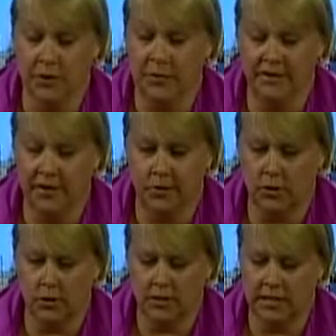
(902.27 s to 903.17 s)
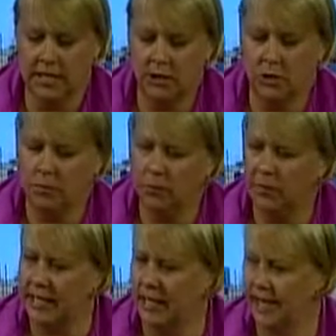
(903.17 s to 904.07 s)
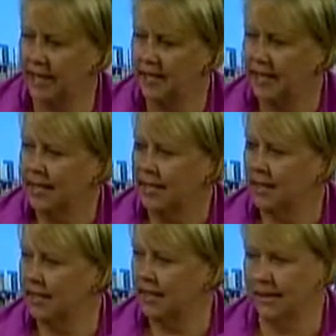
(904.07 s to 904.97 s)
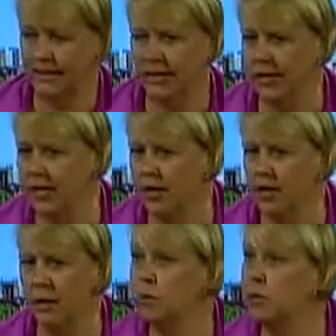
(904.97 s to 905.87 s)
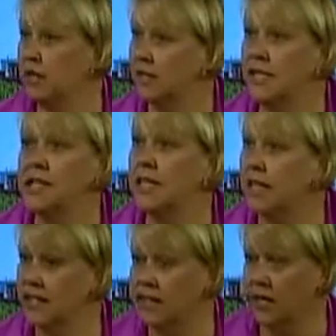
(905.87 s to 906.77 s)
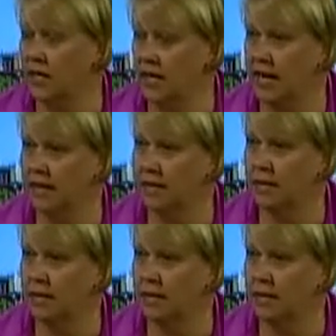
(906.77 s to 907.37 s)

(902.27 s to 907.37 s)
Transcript: my favorite courses in high school, but we had I don't even know. There was probably 60 kids in our class. It